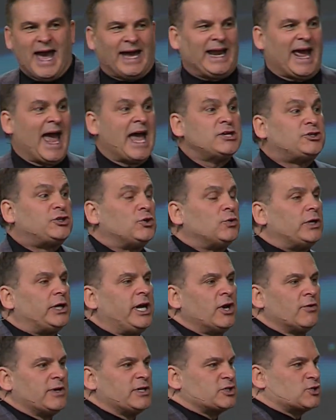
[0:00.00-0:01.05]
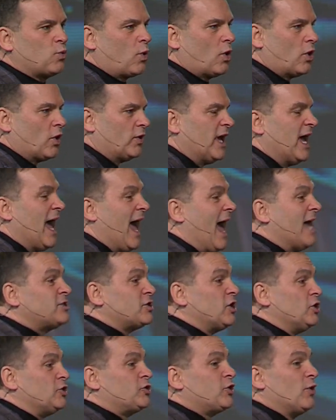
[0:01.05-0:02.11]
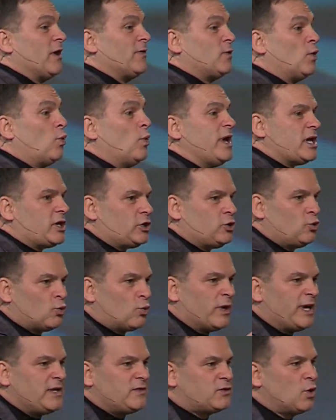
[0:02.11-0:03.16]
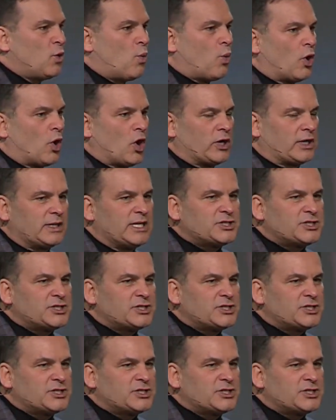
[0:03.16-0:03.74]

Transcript: And as you hear his word, as during the week you read the word,